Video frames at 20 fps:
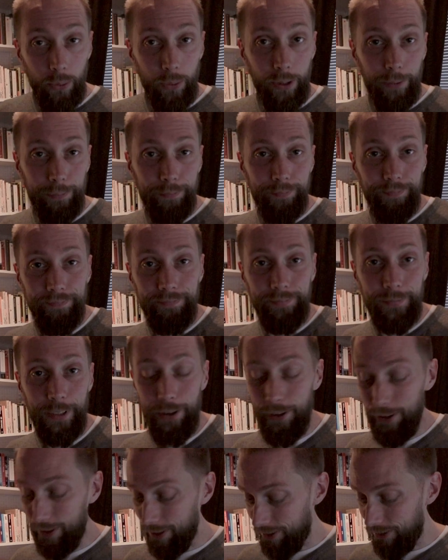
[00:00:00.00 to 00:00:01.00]
well,
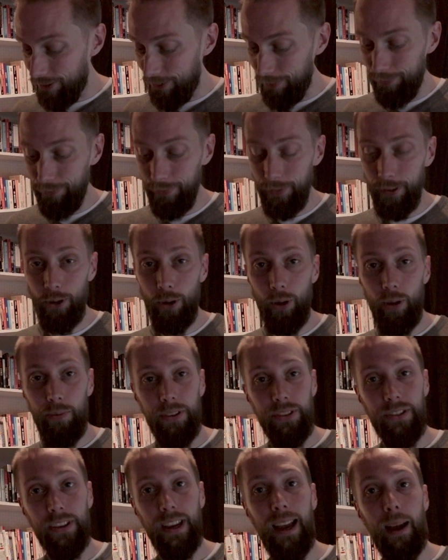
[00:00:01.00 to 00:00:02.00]
here it is, in all of
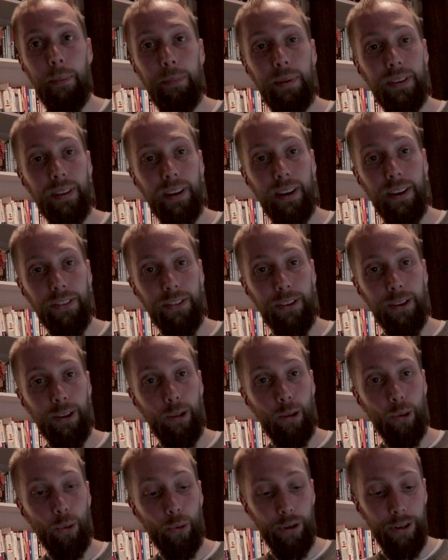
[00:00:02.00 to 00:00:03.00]
its appetizing
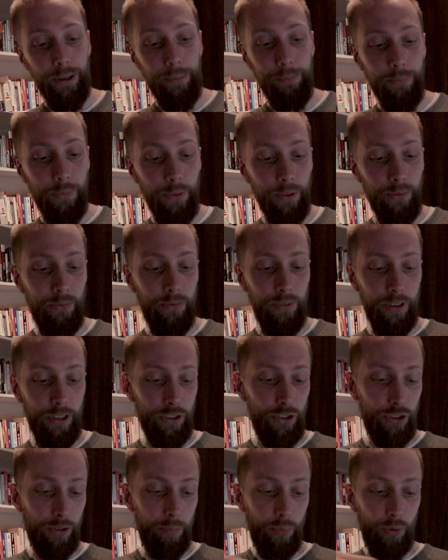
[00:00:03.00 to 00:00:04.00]
glory, the
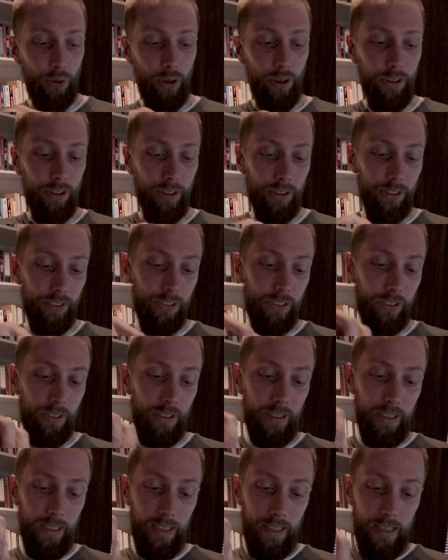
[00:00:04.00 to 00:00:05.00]
finished product.
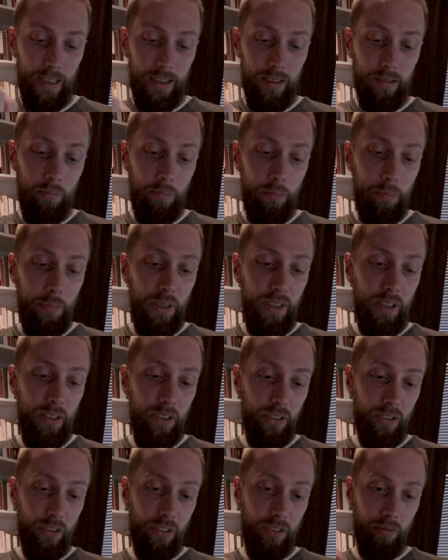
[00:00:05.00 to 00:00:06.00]

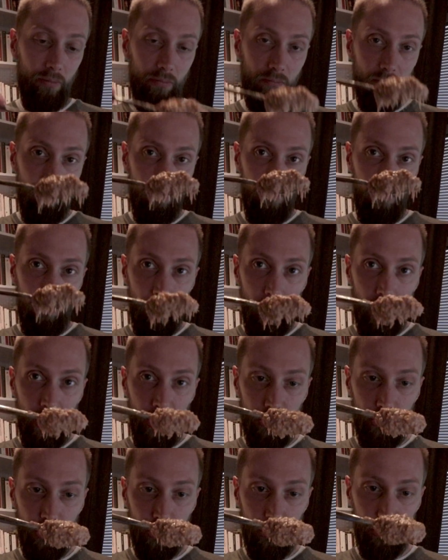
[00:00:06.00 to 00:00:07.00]
Meat
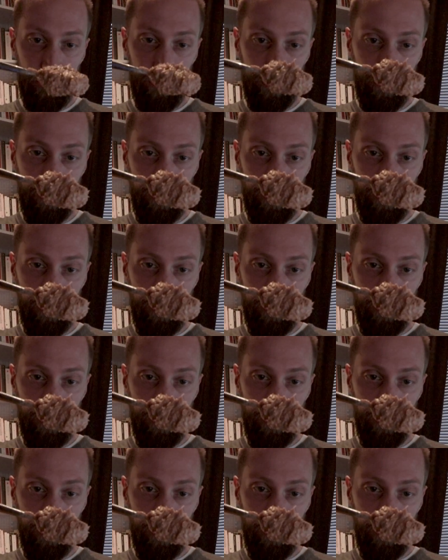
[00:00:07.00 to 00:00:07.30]
mush.